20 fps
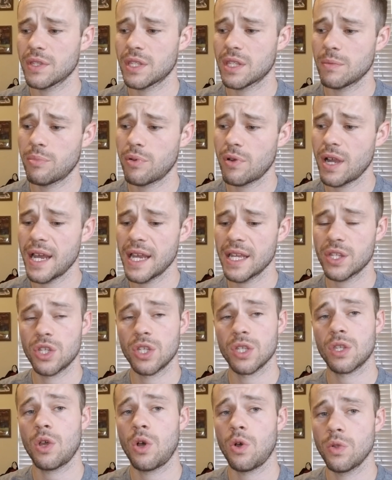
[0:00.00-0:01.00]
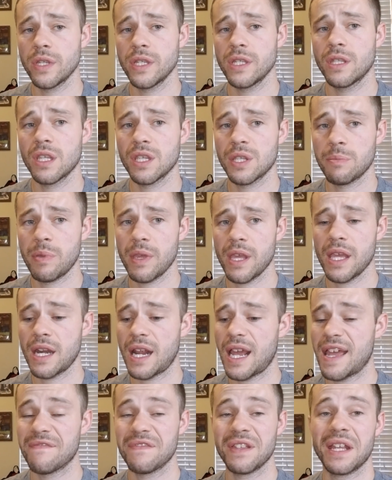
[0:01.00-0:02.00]
surprised just holding this pen,
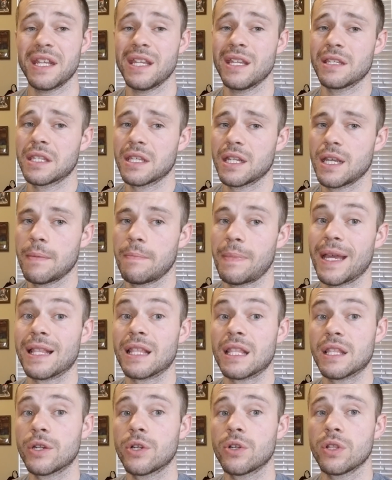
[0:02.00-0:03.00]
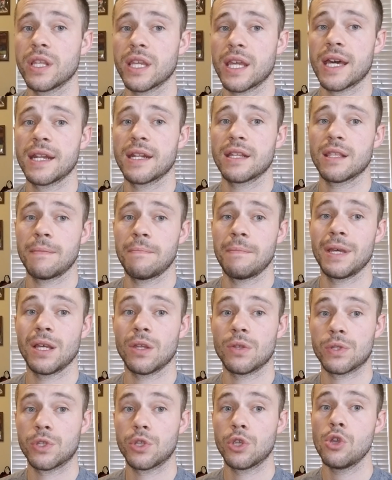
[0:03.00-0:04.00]
I have not inked it up, I literally got it in the
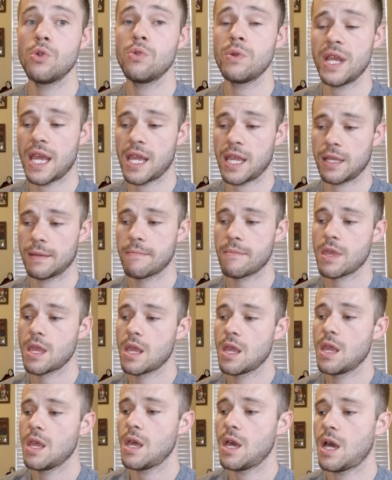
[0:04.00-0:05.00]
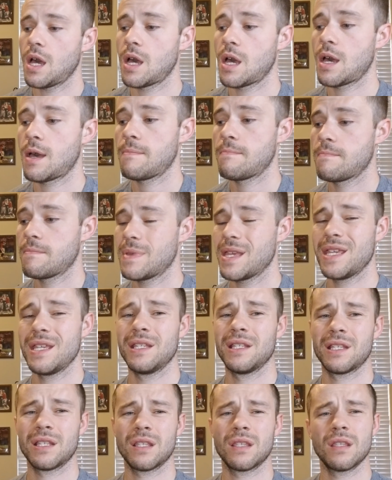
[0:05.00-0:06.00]
mail today,
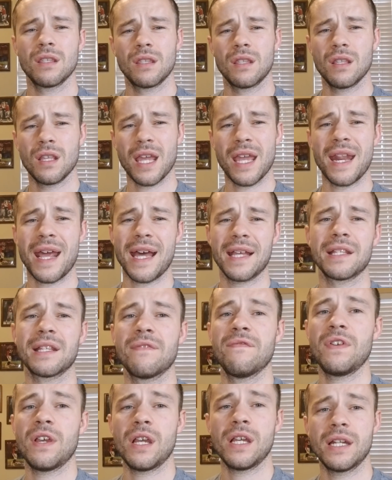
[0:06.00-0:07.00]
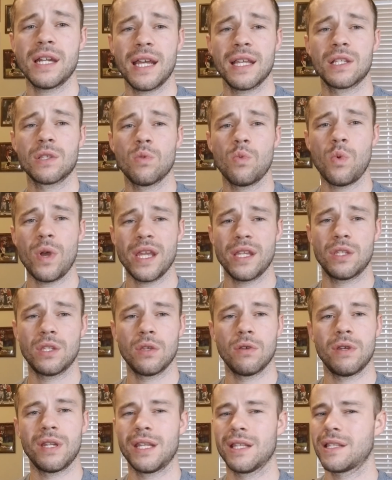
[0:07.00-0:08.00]
is it has a very nice weight
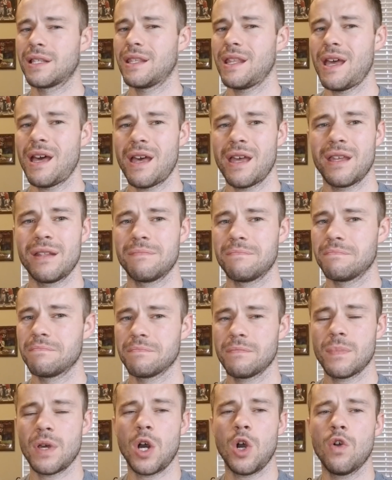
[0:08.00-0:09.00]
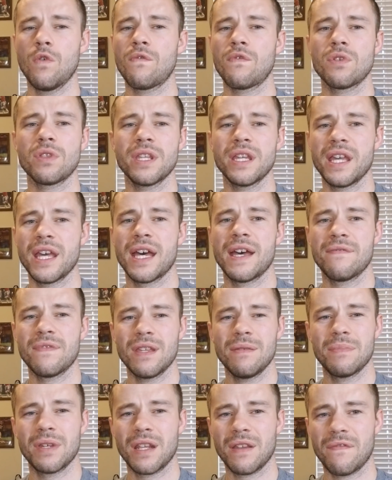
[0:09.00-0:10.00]
to it. It's not overly
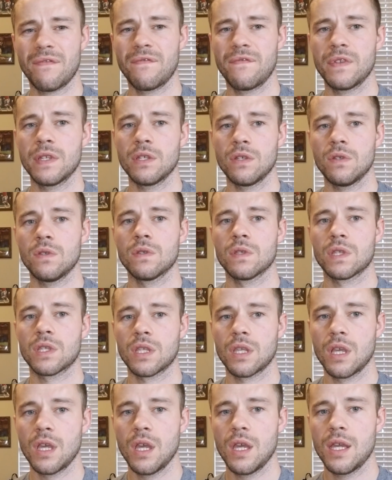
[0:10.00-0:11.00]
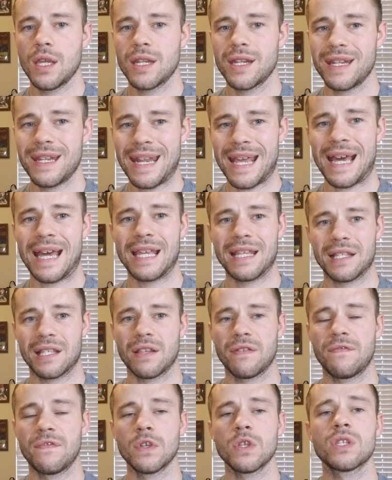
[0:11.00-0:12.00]
heavy, but it feels nice.
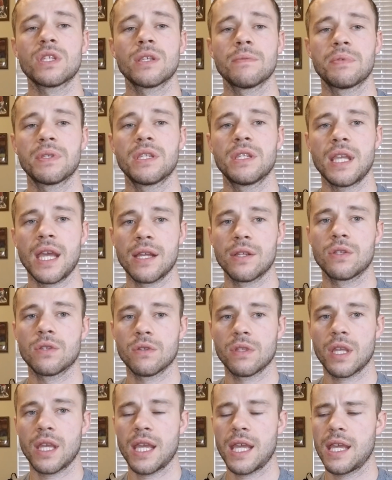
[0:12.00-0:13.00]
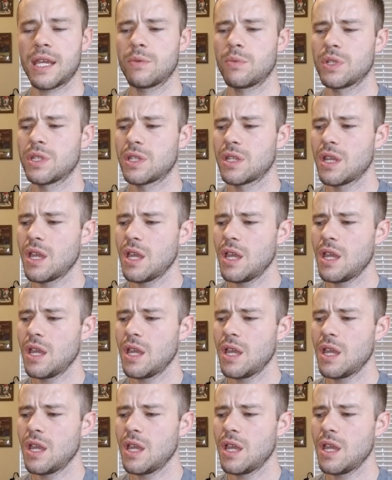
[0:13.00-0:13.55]
It feels substantial in the hand, which